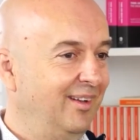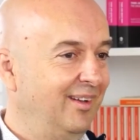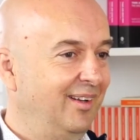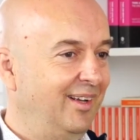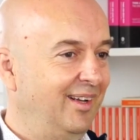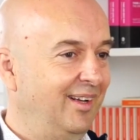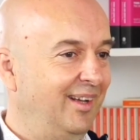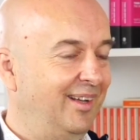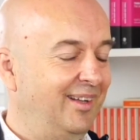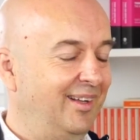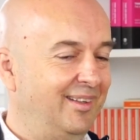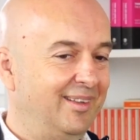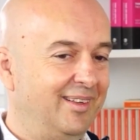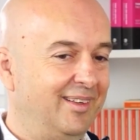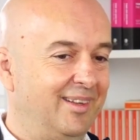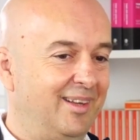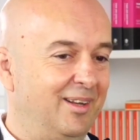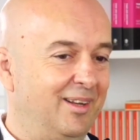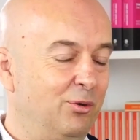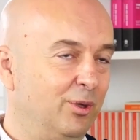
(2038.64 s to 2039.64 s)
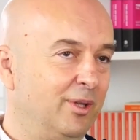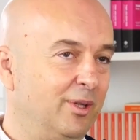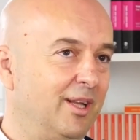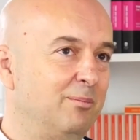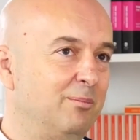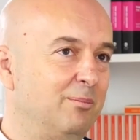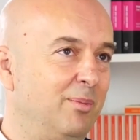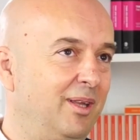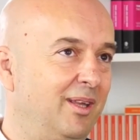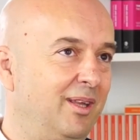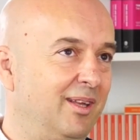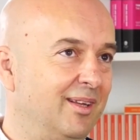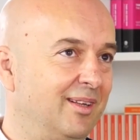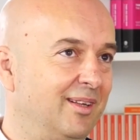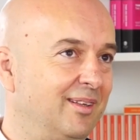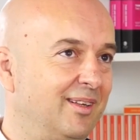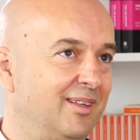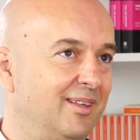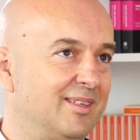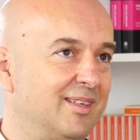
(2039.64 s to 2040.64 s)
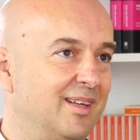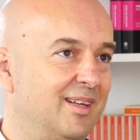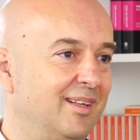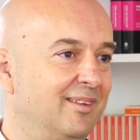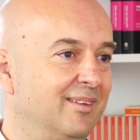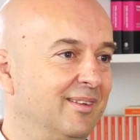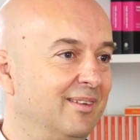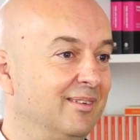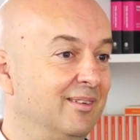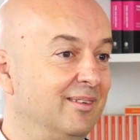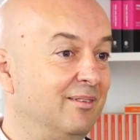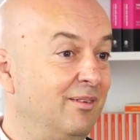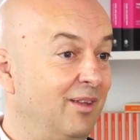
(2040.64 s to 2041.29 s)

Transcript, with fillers: And he looked at me and he said, uh,